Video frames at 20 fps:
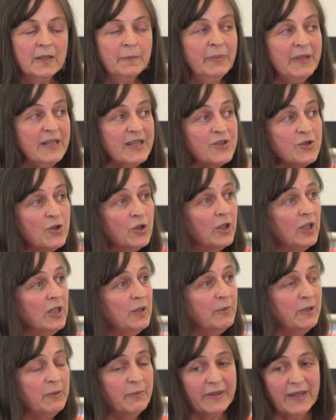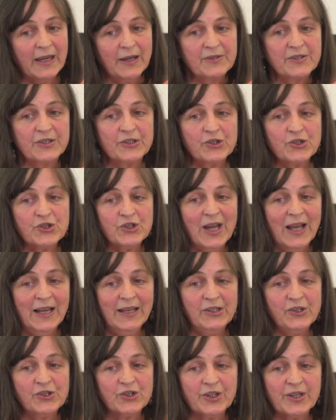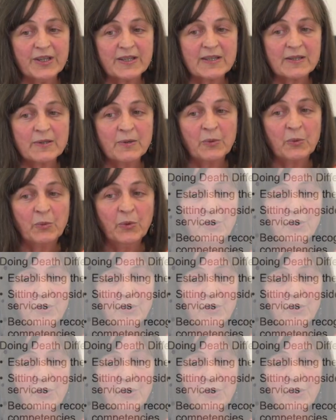But it's not going to be without its challenges. And